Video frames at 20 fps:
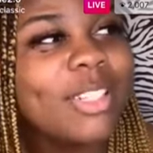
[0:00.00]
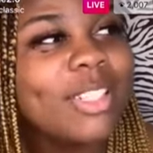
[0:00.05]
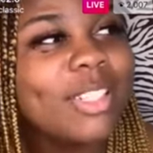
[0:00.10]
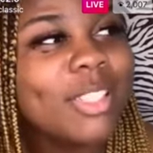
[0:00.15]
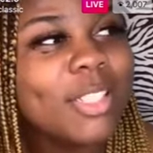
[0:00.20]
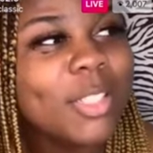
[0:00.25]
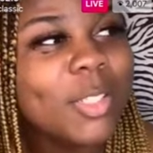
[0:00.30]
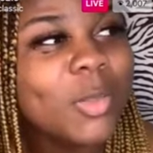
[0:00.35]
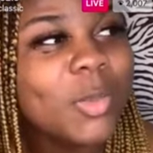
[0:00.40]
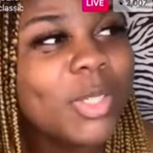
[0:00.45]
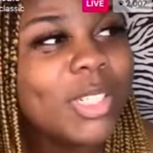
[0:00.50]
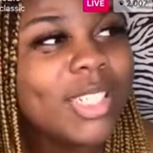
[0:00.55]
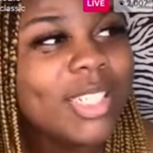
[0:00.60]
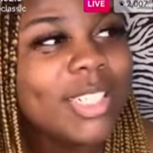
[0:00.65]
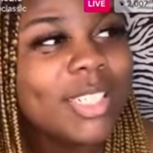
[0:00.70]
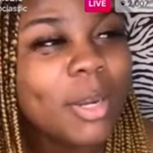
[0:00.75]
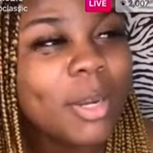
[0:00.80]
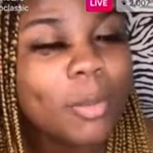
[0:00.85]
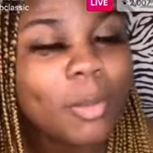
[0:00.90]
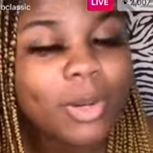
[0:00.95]
If you
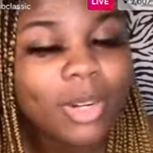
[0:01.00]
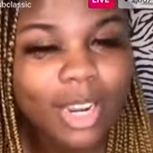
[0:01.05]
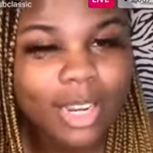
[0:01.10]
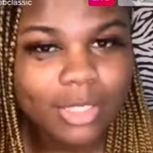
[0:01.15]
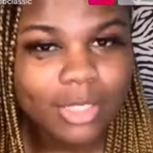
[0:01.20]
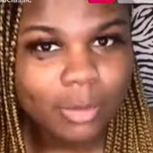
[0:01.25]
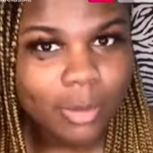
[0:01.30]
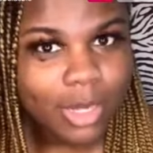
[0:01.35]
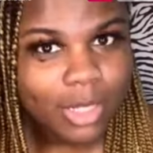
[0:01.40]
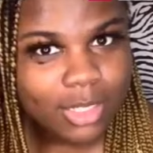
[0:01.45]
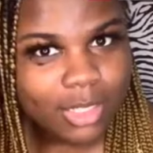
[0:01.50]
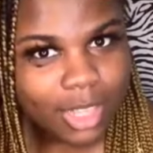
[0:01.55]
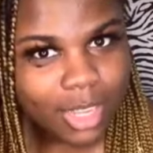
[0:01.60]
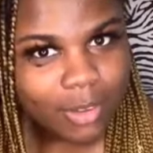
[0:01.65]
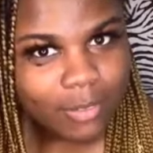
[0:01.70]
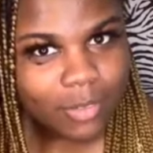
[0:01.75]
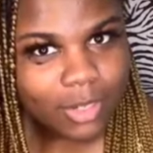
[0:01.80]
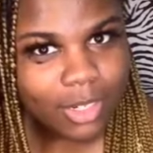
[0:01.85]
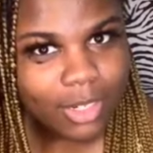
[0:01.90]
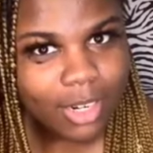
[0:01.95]
like me as a person,
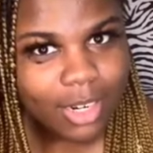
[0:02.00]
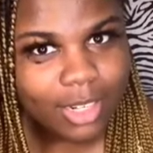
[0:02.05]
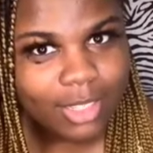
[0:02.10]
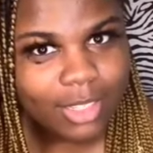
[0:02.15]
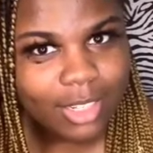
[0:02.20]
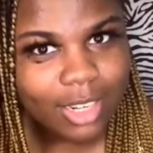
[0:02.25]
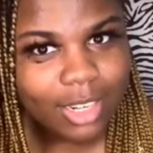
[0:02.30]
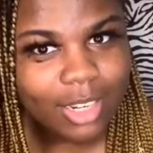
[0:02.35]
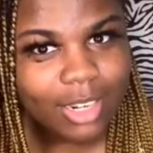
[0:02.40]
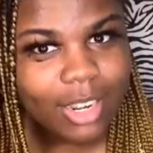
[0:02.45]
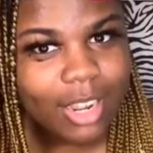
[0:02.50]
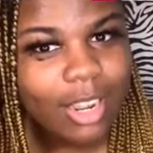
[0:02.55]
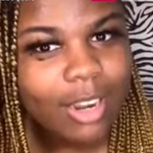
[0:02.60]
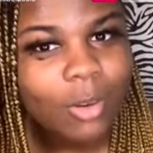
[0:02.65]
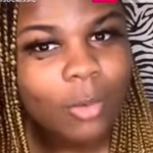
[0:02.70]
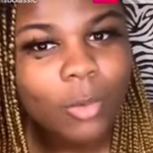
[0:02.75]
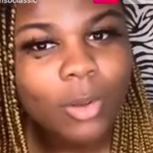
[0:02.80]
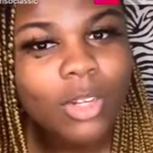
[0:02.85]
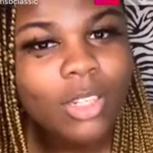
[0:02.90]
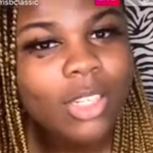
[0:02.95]
you wouldn't jeopardize
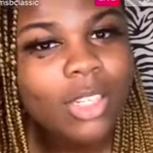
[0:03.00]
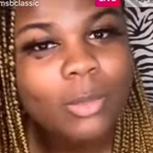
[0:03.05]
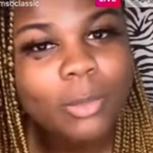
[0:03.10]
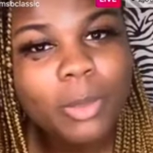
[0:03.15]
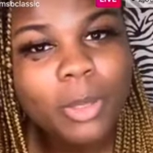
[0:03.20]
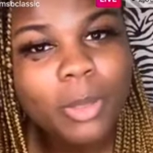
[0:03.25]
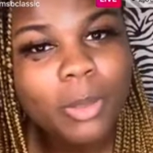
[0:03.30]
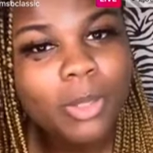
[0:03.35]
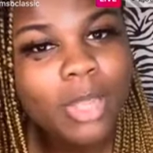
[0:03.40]
my safety